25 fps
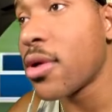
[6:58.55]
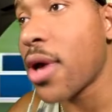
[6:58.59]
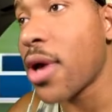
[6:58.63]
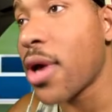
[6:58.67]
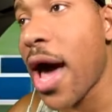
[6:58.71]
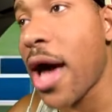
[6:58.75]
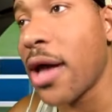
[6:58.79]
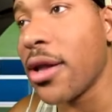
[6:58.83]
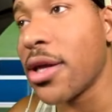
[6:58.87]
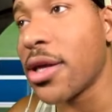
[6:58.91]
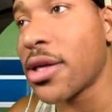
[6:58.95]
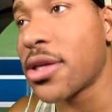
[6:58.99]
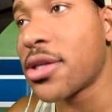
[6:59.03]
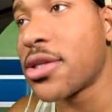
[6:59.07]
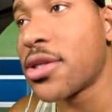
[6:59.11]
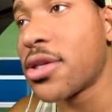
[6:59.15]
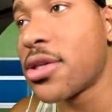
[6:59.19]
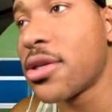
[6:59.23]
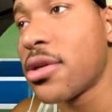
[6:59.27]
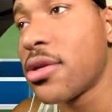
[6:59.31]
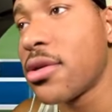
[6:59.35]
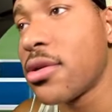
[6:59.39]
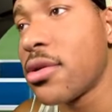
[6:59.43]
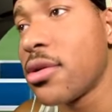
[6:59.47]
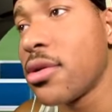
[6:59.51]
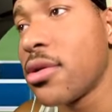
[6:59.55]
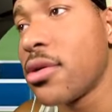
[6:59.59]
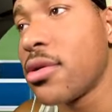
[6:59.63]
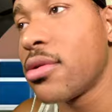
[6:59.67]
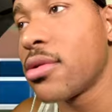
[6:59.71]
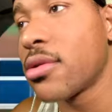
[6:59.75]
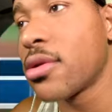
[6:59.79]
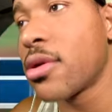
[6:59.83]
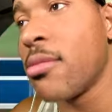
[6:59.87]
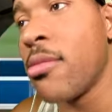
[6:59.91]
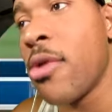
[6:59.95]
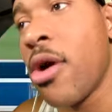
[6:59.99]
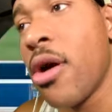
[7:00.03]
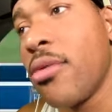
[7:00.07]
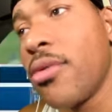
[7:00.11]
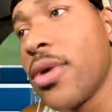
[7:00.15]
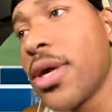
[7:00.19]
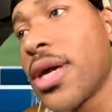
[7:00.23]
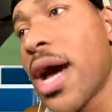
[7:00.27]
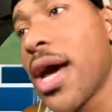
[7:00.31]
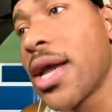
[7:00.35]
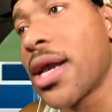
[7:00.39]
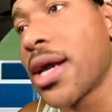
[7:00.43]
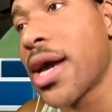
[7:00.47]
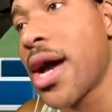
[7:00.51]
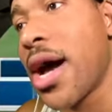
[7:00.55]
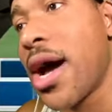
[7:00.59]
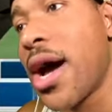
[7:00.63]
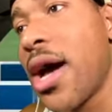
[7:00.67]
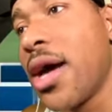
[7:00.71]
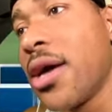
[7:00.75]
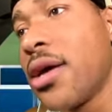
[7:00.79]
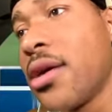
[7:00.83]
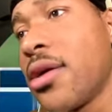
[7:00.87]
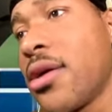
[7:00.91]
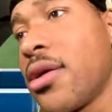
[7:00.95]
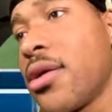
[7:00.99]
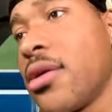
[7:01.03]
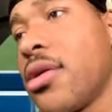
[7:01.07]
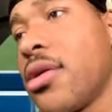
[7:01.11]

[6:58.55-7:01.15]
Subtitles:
Alex. Come on. We got a guy.